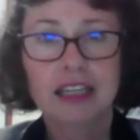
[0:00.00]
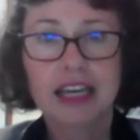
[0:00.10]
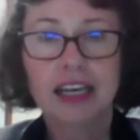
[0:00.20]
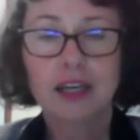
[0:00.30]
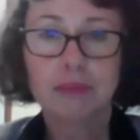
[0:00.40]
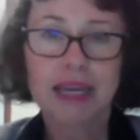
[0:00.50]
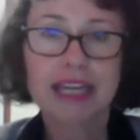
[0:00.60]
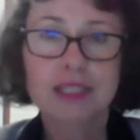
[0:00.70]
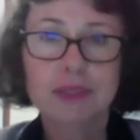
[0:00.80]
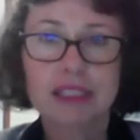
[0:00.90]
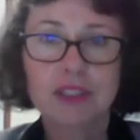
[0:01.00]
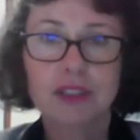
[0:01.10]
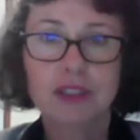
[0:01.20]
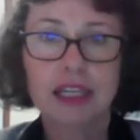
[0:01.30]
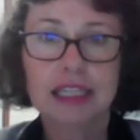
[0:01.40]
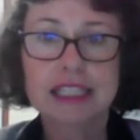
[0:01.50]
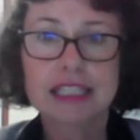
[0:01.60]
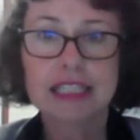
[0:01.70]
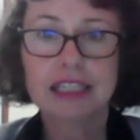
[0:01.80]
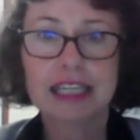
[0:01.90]
As we do
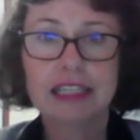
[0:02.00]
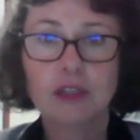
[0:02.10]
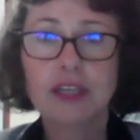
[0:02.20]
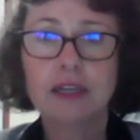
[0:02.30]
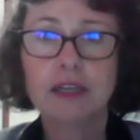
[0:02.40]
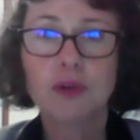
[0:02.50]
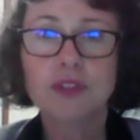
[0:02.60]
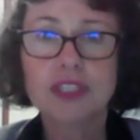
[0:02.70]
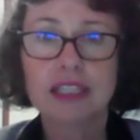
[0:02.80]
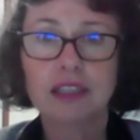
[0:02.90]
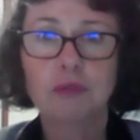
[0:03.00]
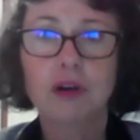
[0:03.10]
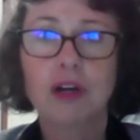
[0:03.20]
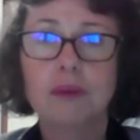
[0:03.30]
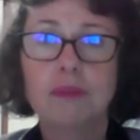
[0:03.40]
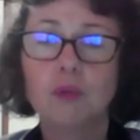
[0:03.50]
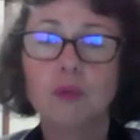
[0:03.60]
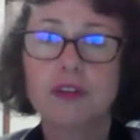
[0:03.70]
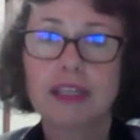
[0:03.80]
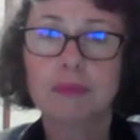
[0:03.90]
holistically, looking what's in the environment,
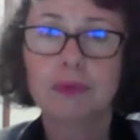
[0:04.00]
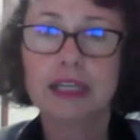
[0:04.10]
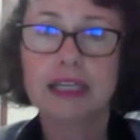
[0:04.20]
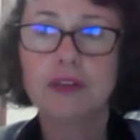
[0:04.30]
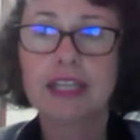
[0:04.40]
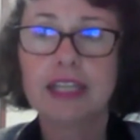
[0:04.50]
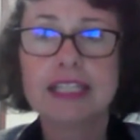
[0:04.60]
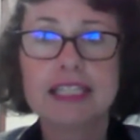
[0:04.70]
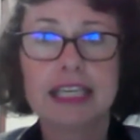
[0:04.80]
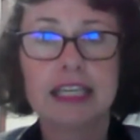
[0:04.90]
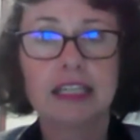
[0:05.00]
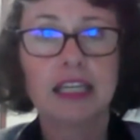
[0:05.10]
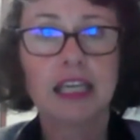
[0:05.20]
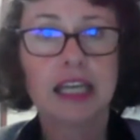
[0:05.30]
what they're putting on their skin,